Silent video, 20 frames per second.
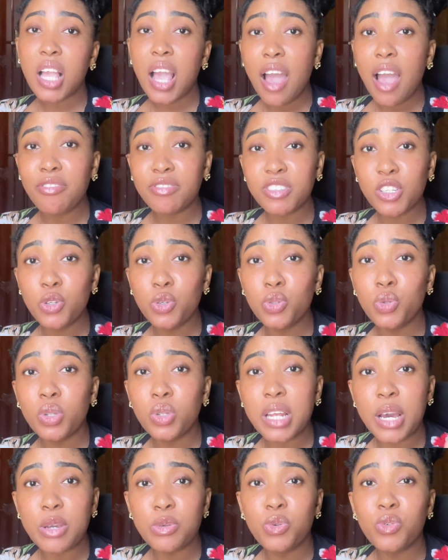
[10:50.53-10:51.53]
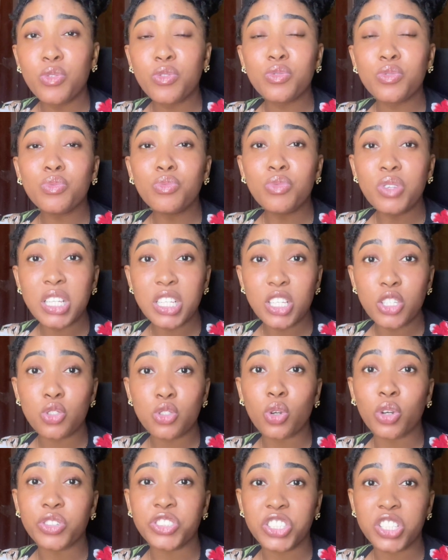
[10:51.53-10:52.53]
after you know that you've really
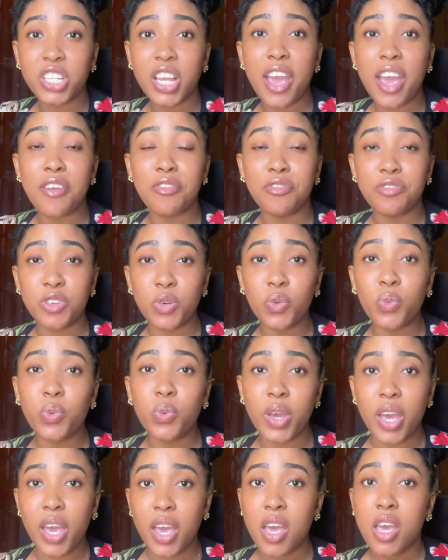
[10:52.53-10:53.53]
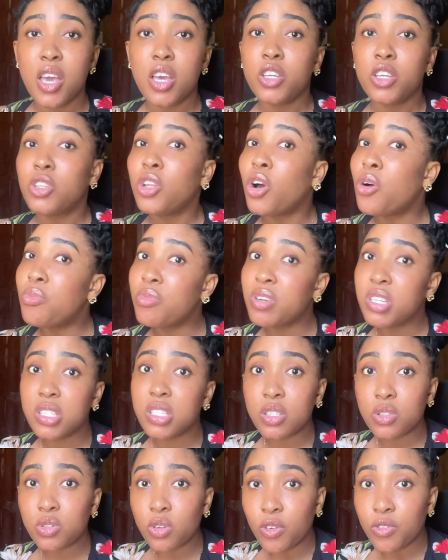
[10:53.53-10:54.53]
touched everywhere, don't rinse
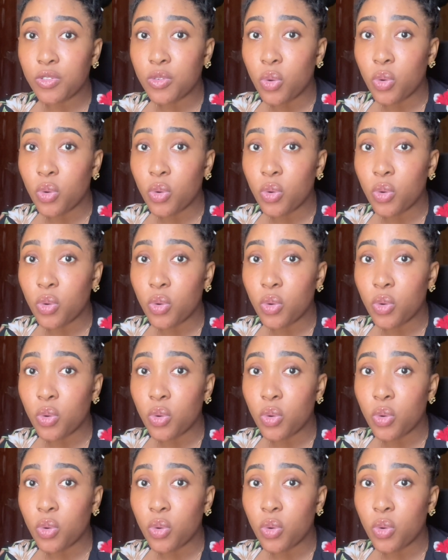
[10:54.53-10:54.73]
it off.